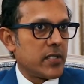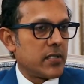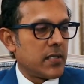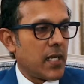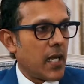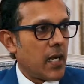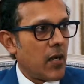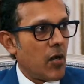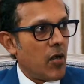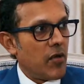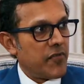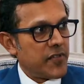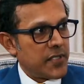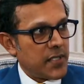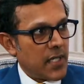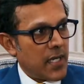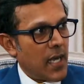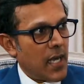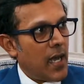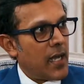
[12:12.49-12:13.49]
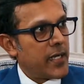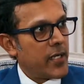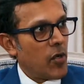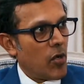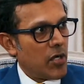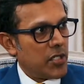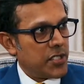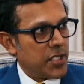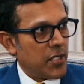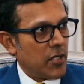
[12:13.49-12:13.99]
it started off as a
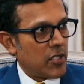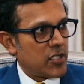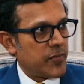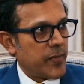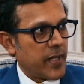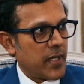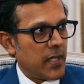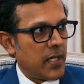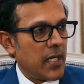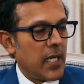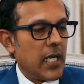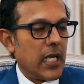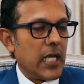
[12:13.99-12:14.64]
cardiology hospital.